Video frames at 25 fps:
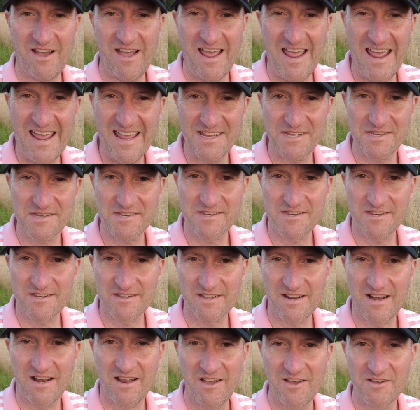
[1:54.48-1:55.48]
S
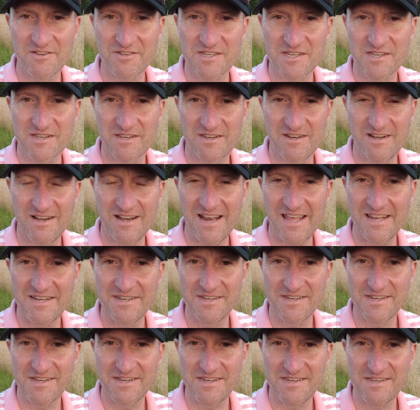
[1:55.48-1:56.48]
class
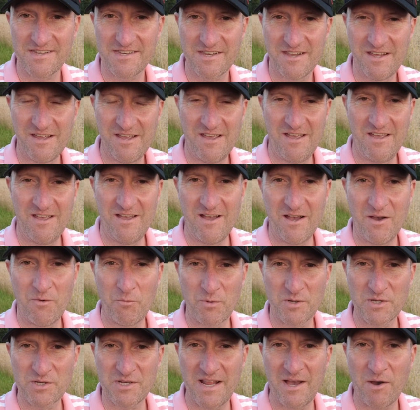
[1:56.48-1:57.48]
lenses,
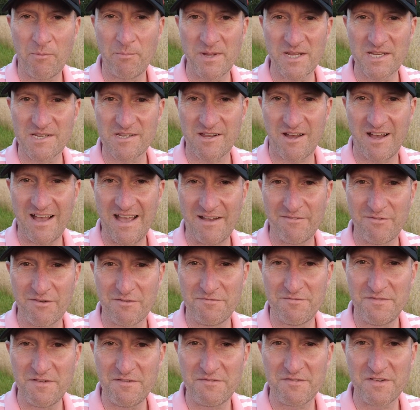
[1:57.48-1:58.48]
which now means that I have a
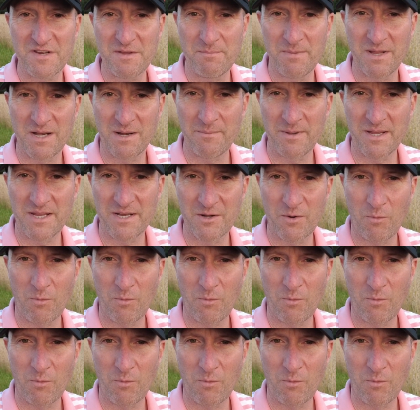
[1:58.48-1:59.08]
50mm